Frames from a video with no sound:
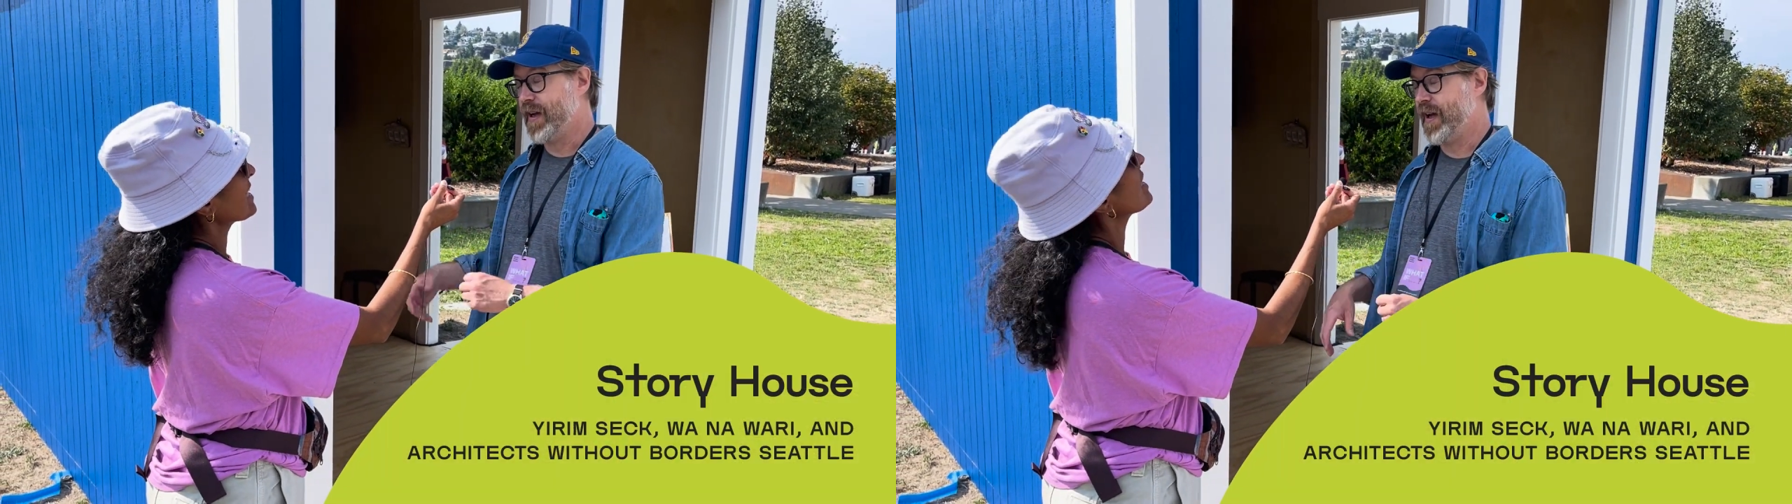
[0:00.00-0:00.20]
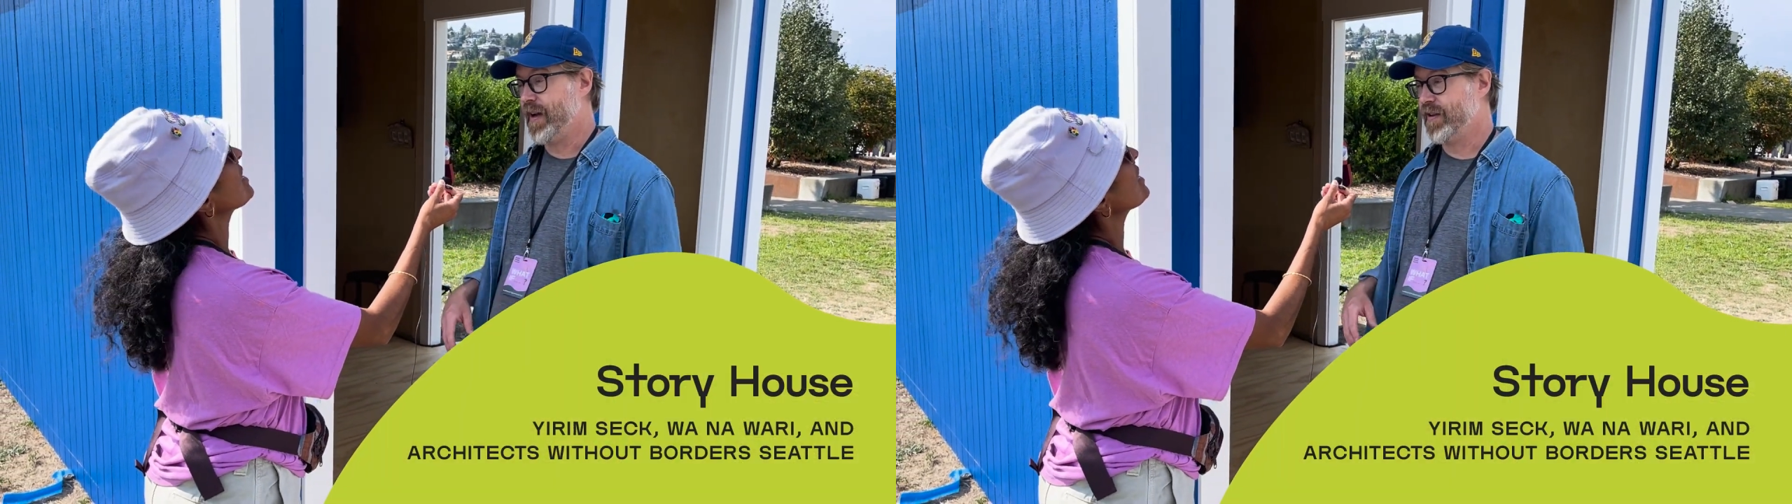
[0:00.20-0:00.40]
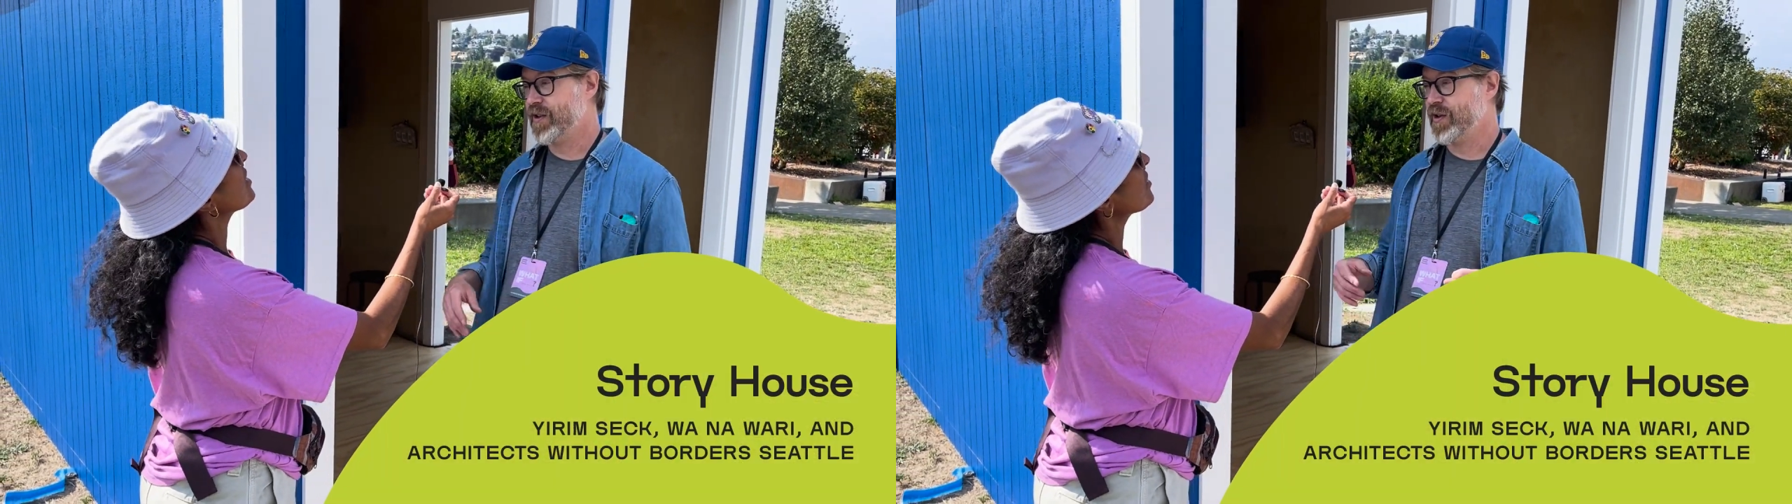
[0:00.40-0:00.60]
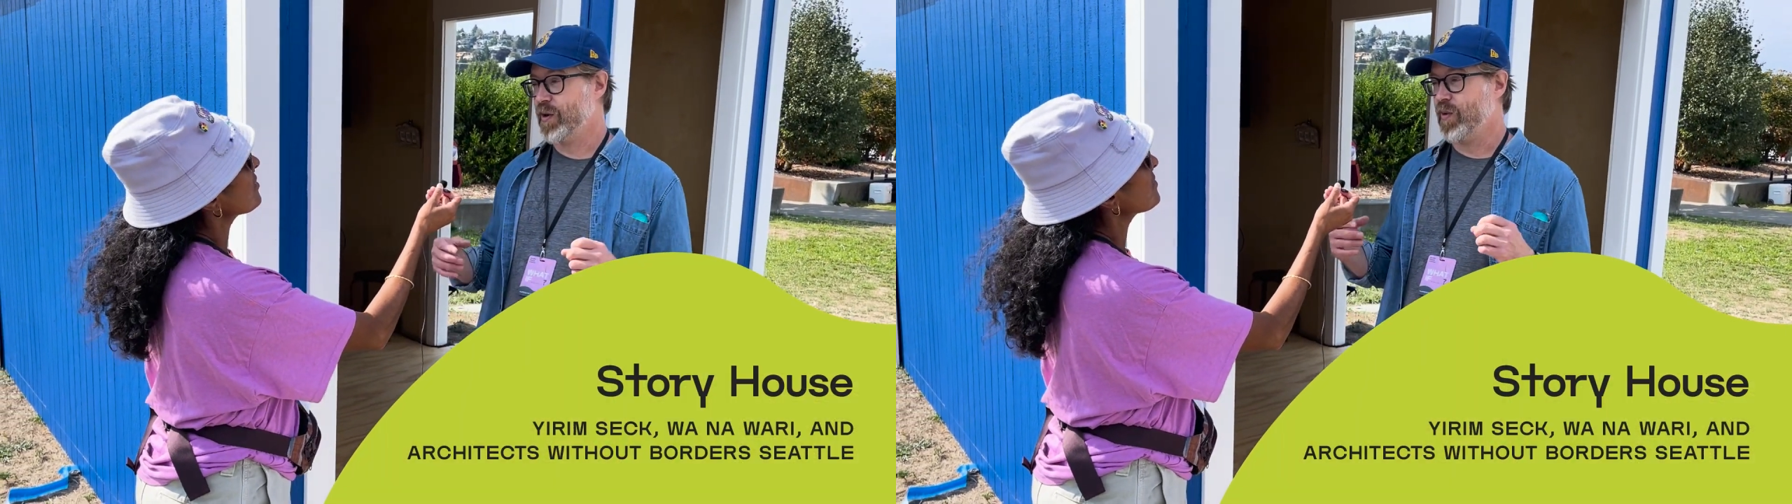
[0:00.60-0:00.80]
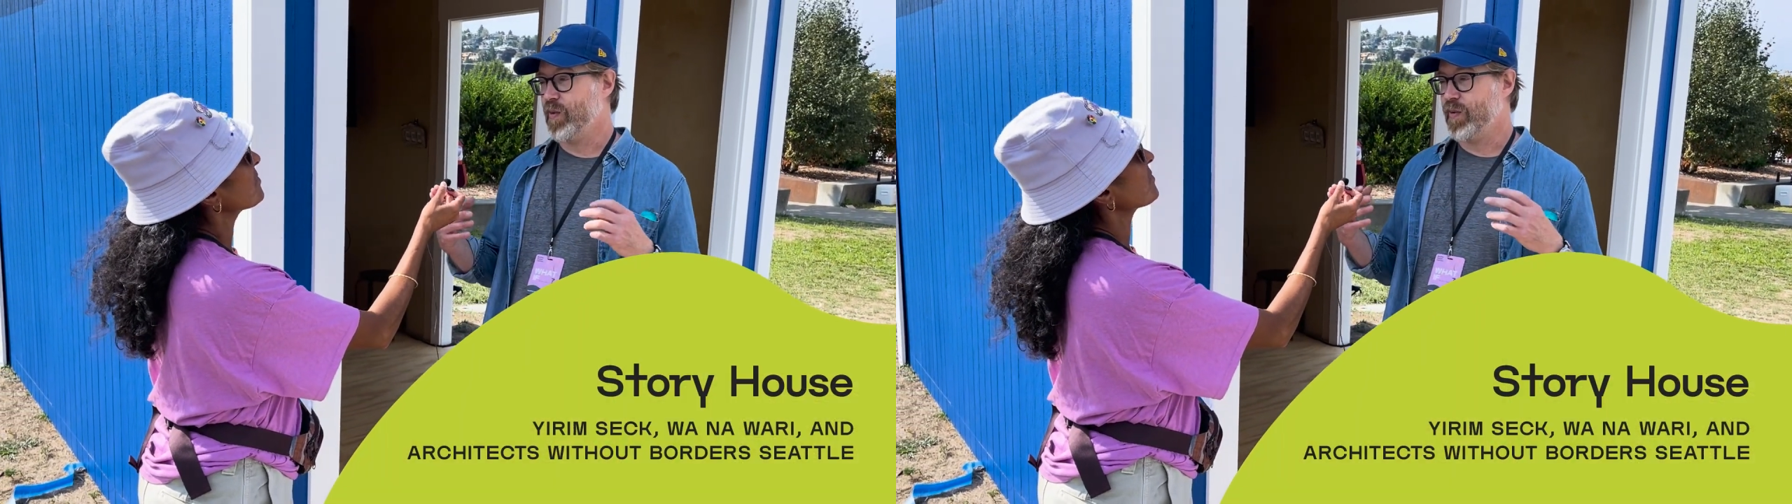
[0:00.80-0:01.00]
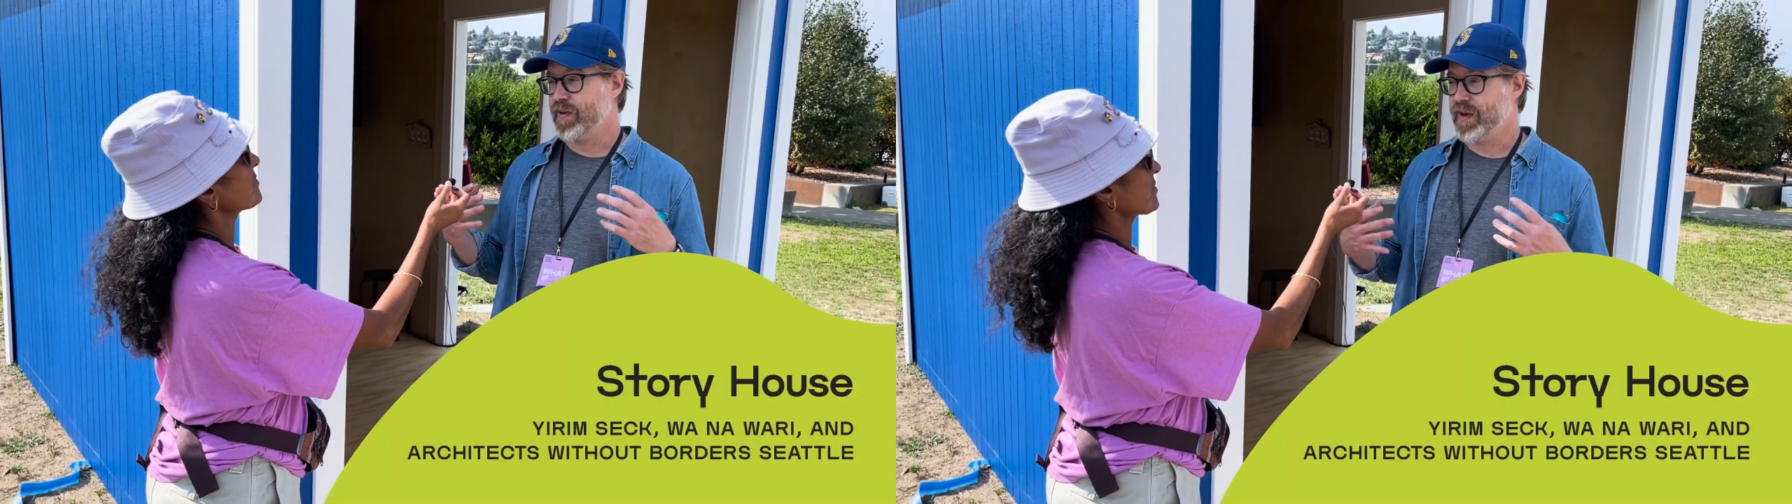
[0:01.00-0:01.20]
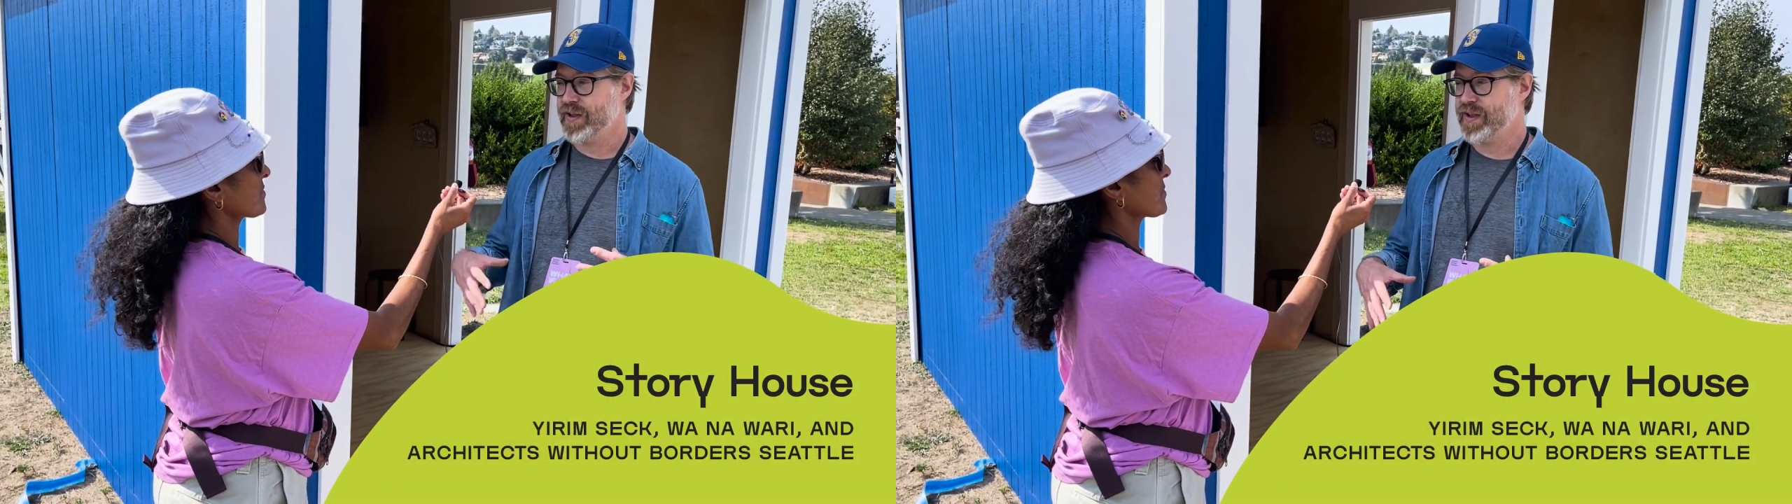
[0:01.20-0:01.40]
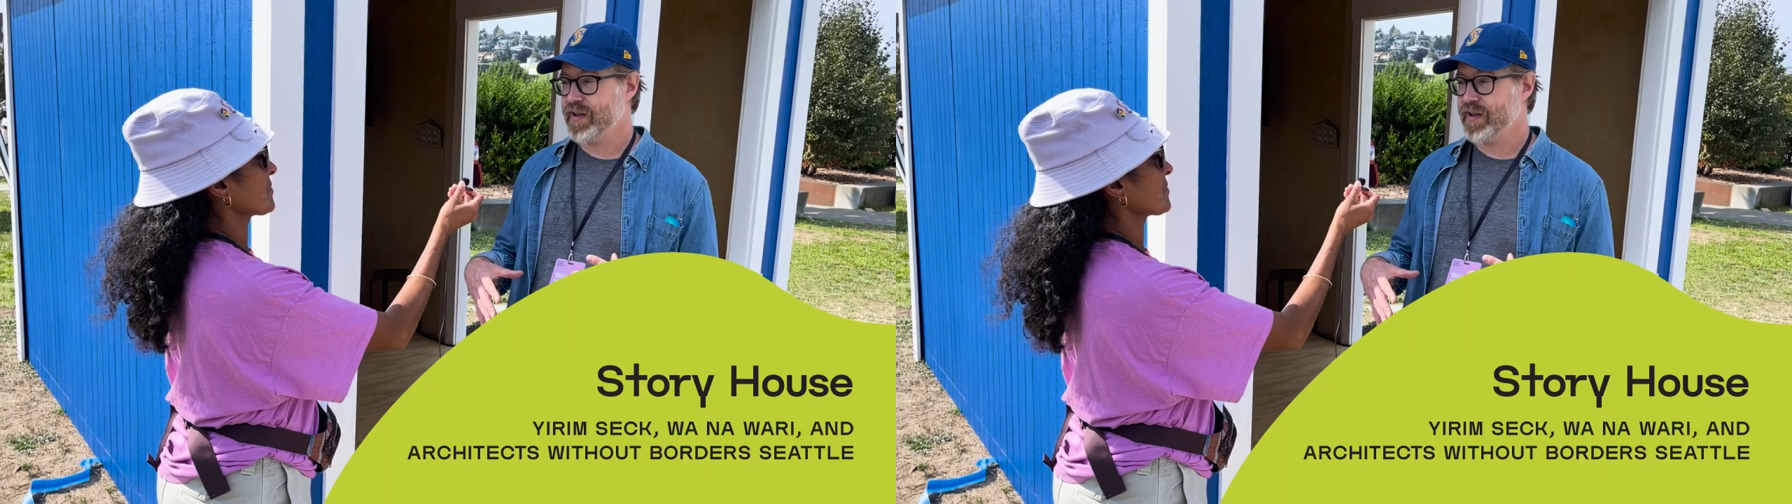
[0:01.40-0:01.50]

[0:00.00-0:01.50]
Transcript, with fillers: And so this